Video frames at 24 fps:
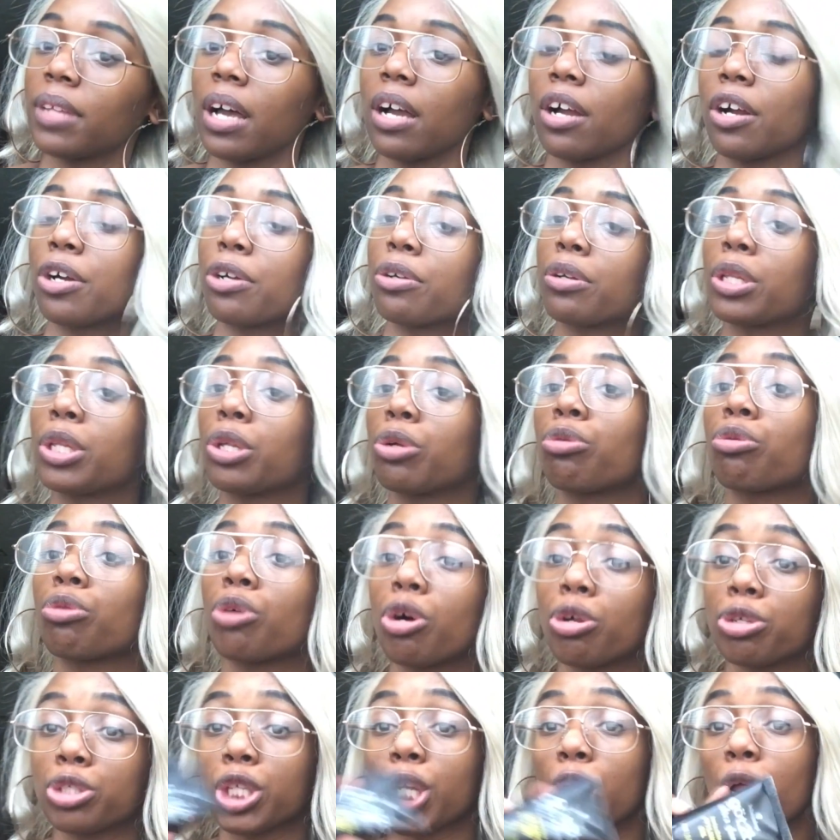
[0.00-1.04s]
I heard a little
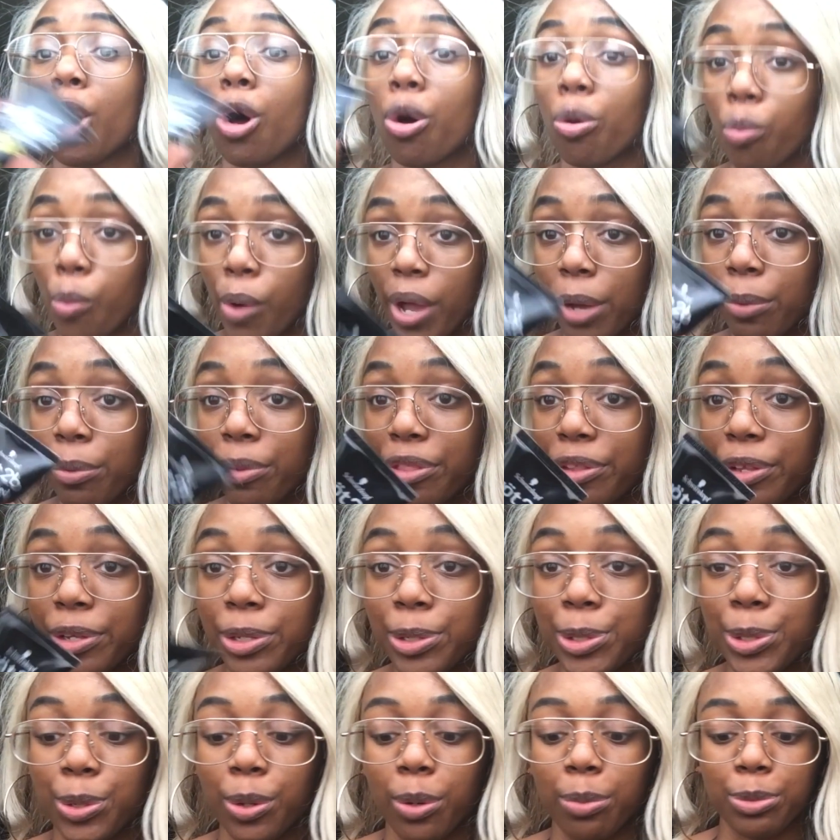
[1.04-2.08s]
goes a long way with
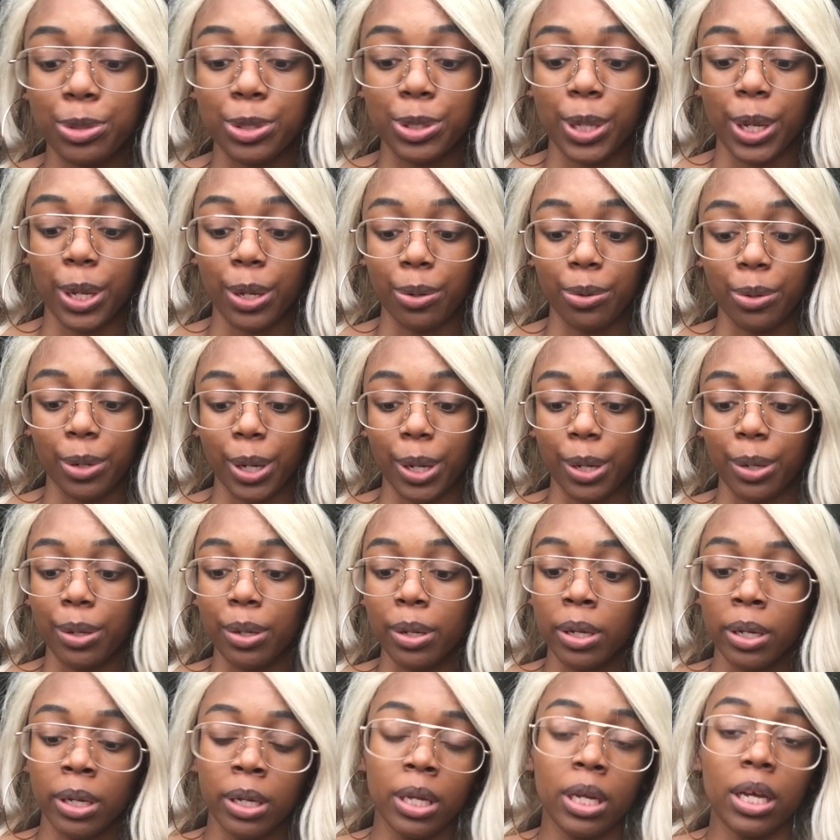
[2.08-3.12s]
this, so I'm just like, okay,
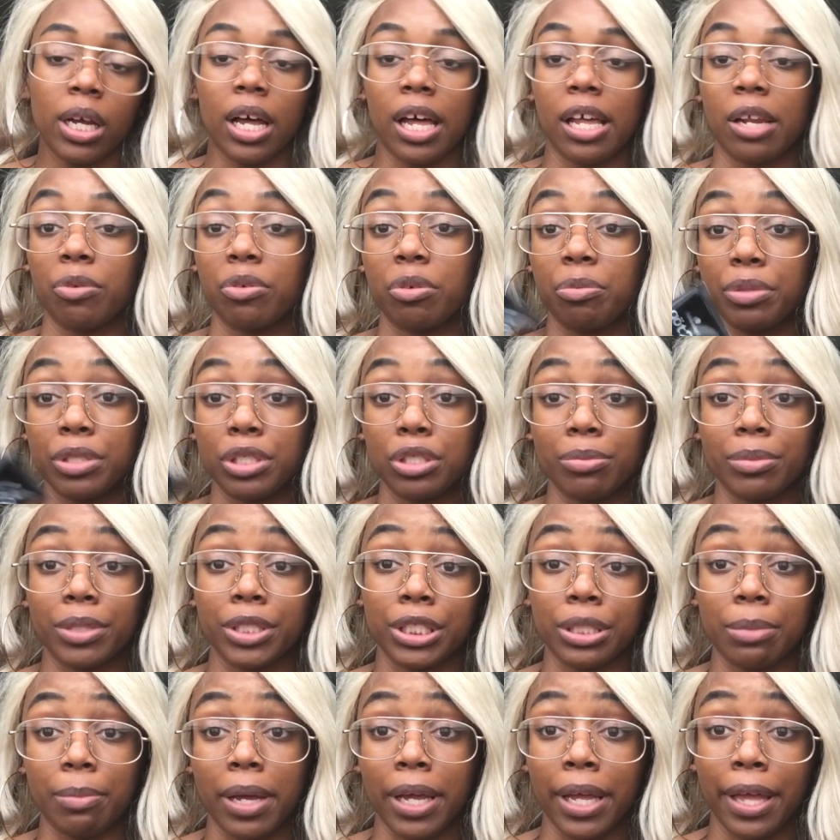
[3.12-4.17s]
I don't want to put too
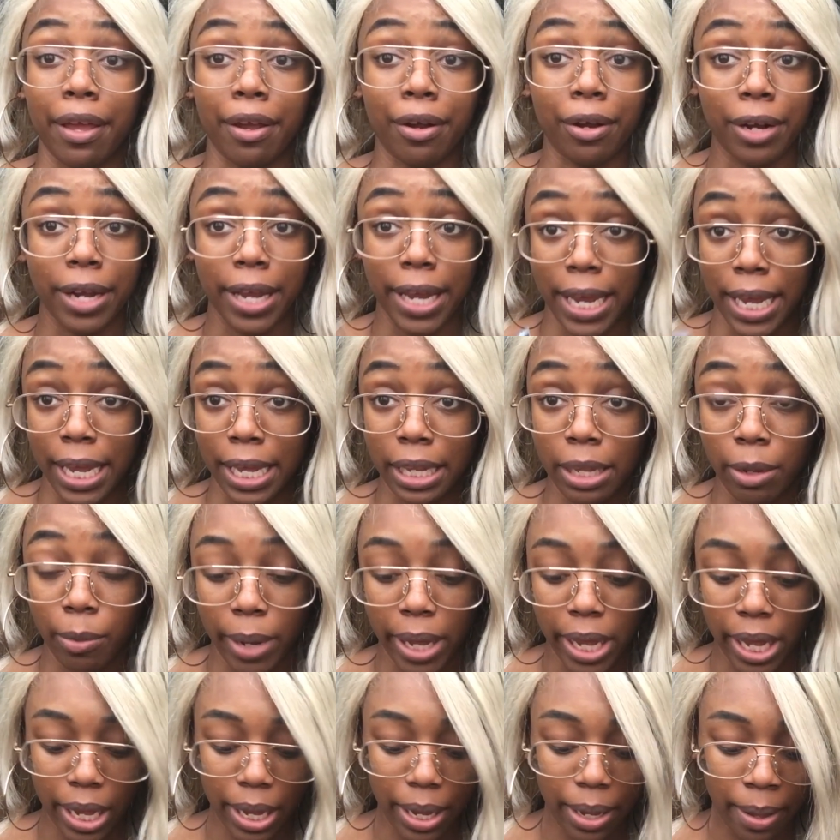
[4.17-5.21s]
much in my hair
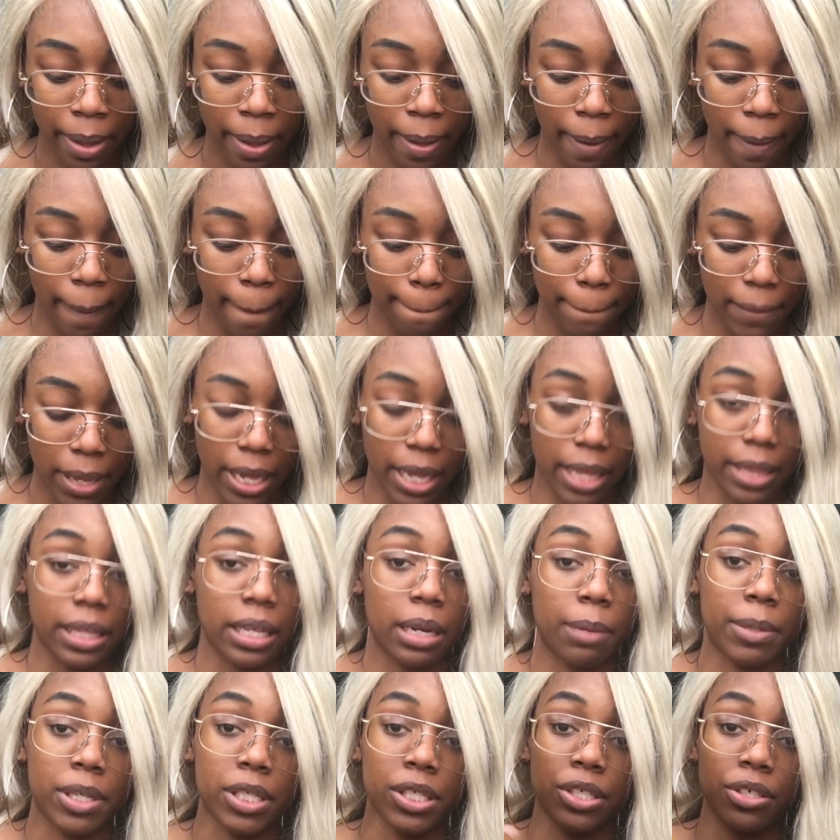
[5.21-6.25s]
anyway. And
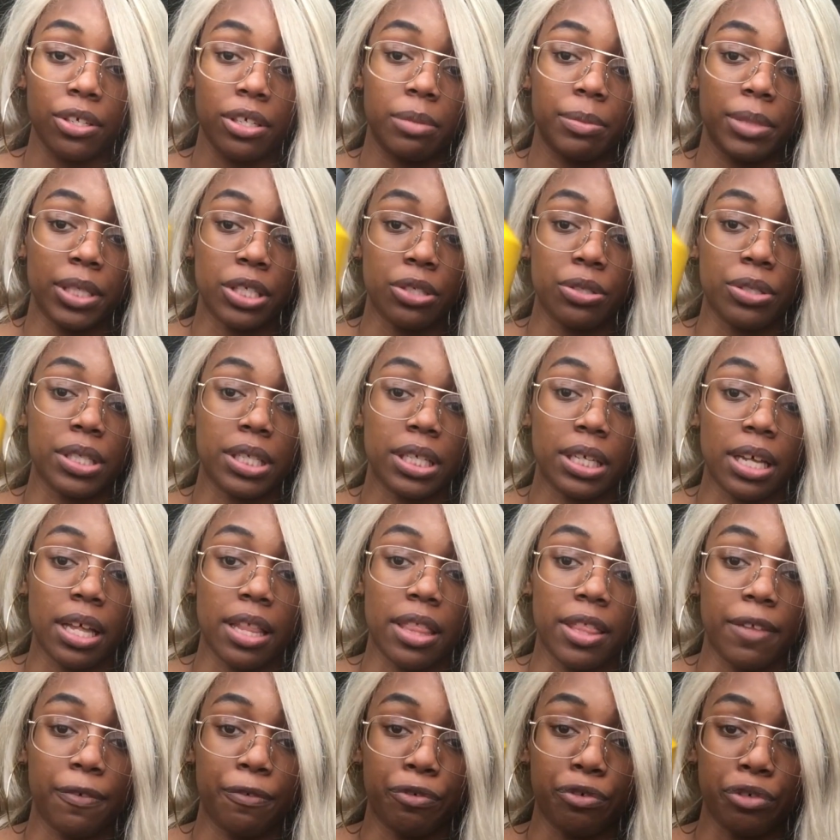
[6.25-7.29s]
then I'm also going to be using
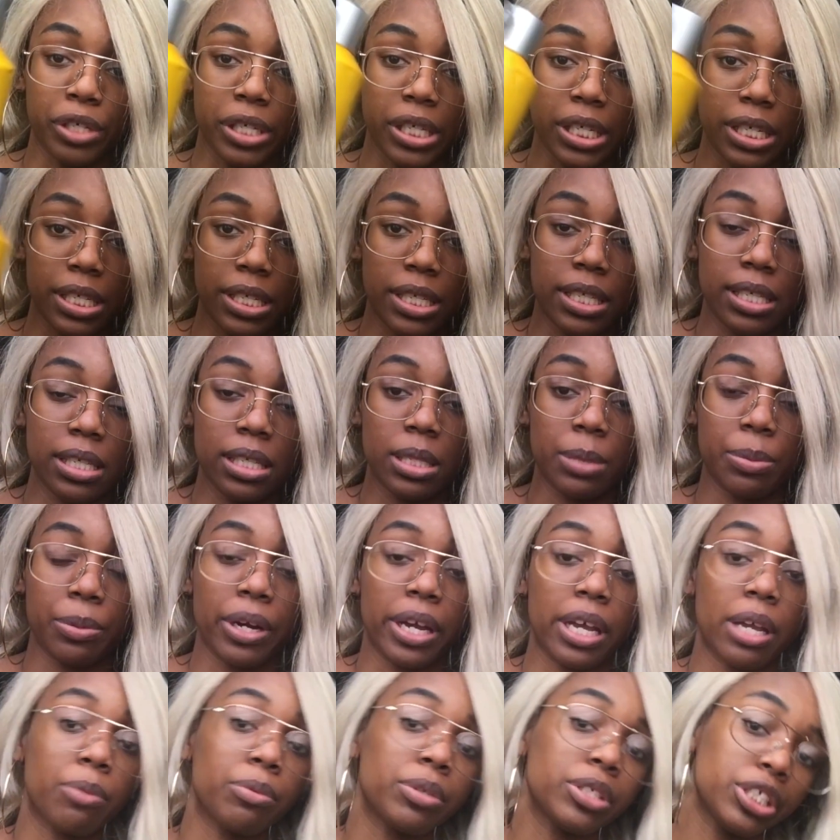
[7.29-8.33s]
the Freeze
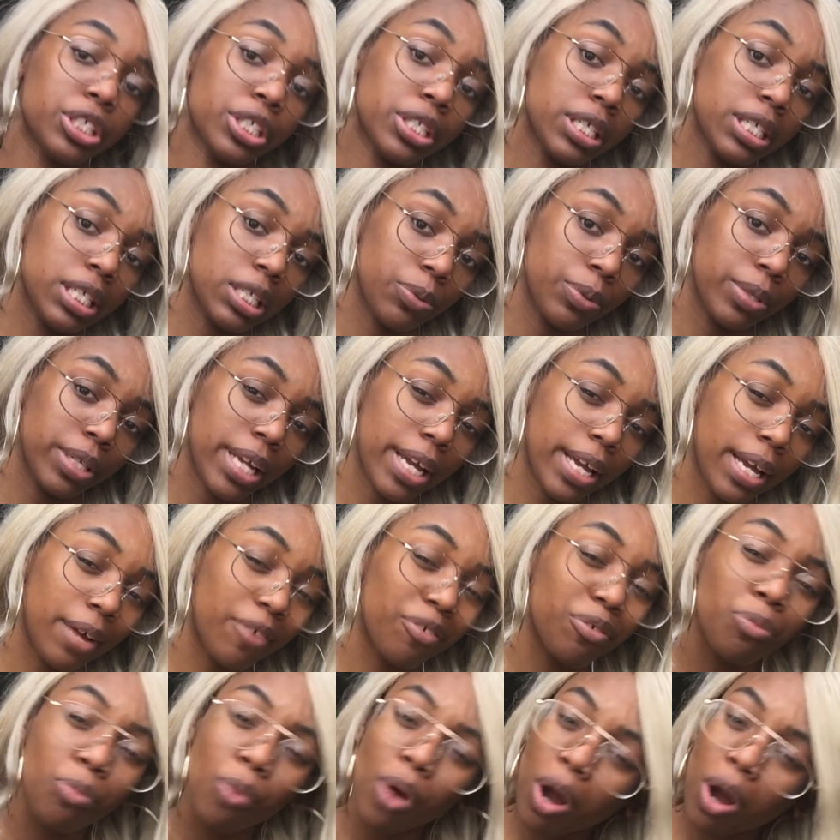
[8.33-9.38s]
spray, which this one I got from